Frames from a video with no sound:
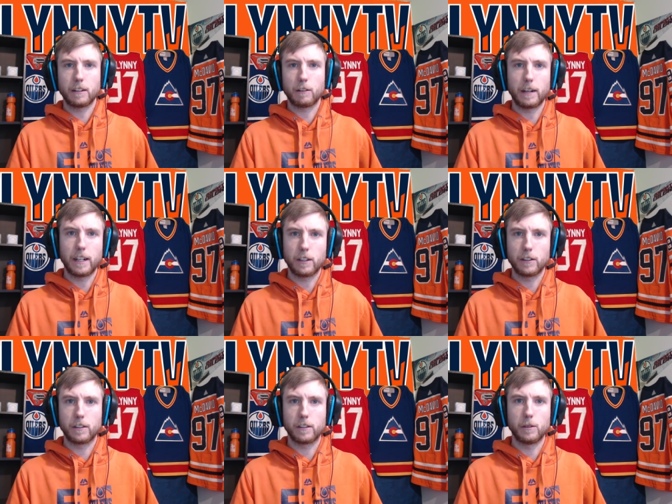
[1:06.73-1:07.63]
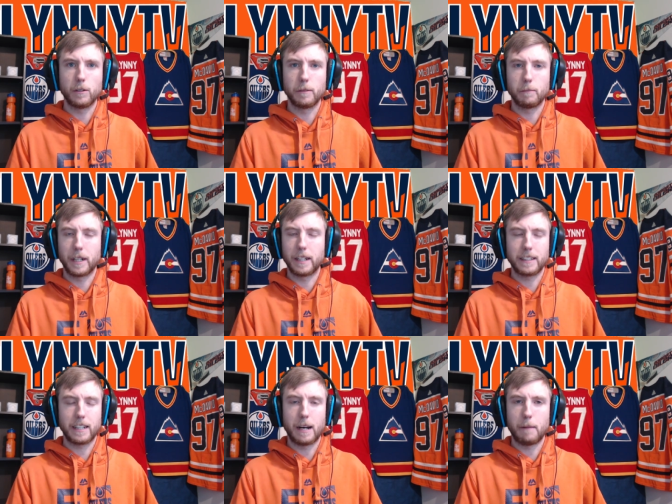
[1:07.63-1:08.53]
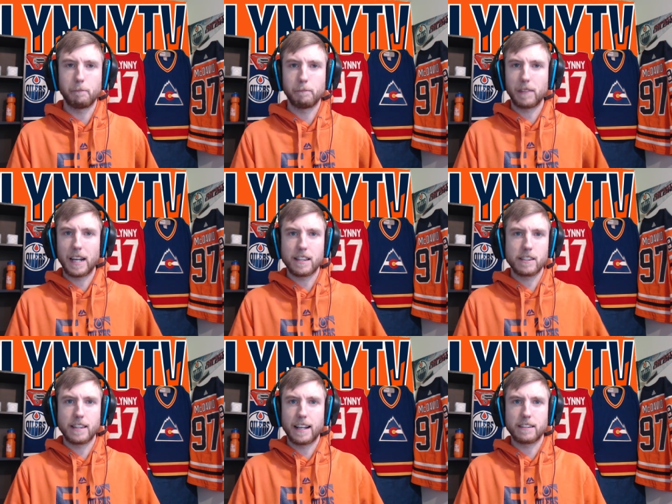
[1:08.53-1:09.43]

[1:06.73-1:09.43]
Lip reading: great, good gold, but that's